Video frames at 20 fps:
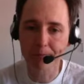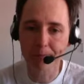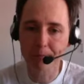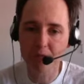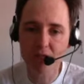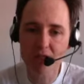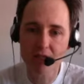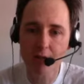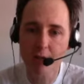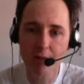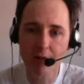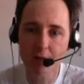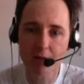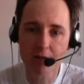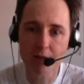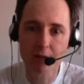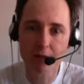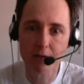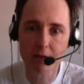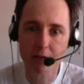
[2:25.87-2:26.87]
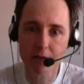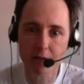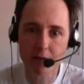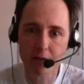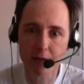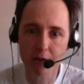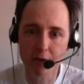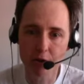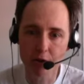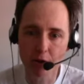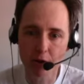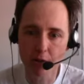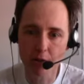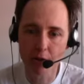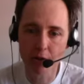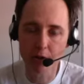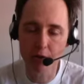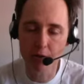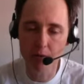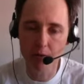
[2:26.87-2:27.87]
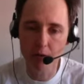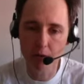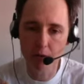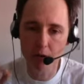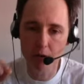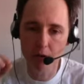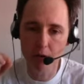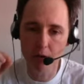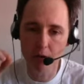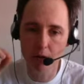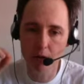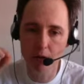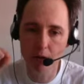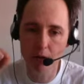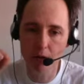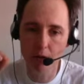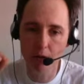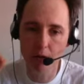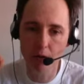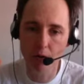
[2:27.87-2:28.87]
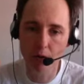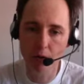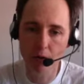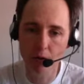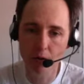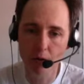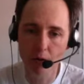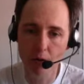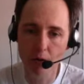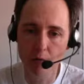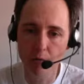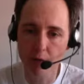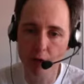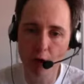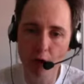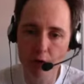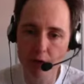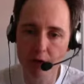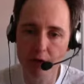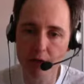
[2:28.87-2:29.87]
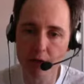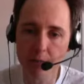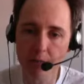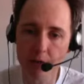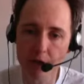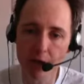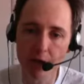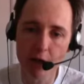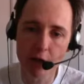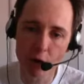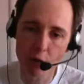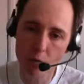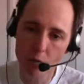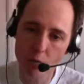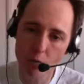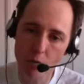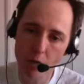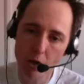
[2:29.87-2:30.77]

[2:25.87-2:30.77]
Just something that sets the scene to show that you've noticed something and you